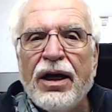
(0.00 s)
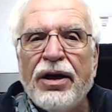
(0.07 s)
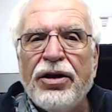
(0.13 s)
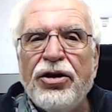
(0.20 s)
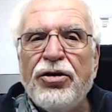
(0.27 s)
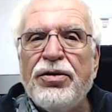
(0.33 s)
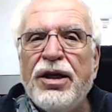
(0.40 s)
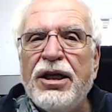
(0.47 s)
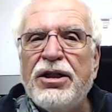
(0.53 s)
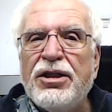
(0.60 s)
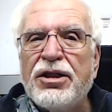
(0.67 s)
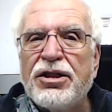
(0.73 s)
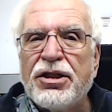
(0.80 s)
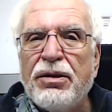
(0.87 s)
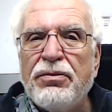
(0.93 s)
you need
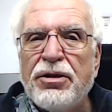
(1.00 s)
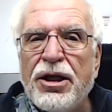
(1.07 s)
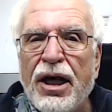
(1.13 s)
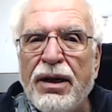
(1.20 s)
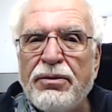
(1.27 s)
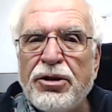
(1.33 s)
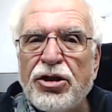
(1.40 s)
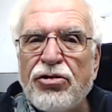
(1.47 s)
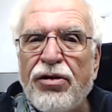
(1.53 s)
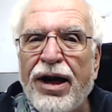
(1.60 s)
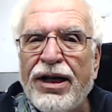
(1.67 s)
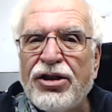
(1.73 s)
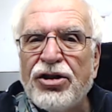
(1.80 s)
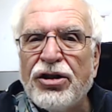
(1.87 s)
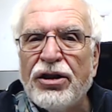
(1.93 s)
to sometimes
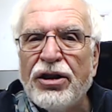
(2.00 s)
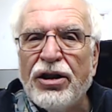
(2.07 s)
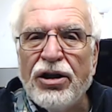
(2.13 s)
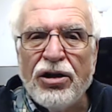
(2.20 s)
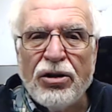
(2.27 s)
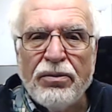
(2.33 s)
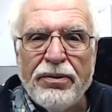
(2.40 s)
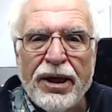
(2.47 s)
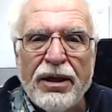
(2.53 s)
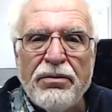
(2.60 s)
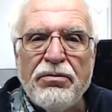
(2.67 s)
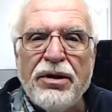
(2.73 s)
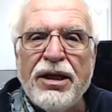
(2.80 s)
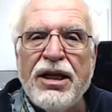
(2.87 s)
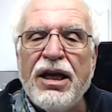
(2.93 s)
scratch a little
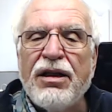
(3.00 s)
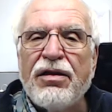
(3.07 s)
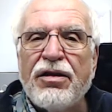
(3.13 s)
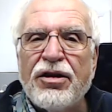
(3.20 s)
bit beneath